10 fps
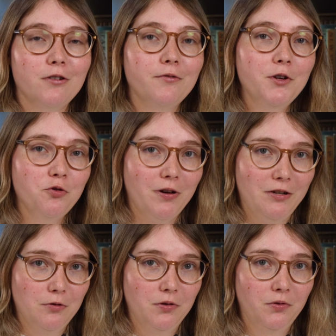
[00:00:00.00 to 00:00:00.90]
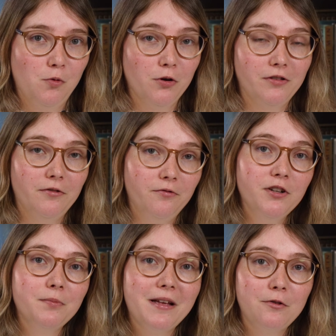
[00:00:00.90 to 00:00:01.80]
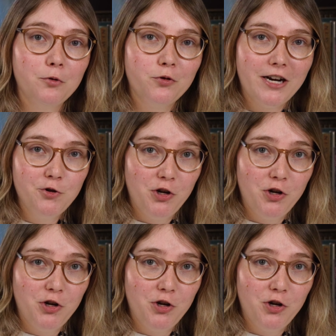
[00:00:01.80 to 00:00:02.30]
refrigerators, or the foot pedal trash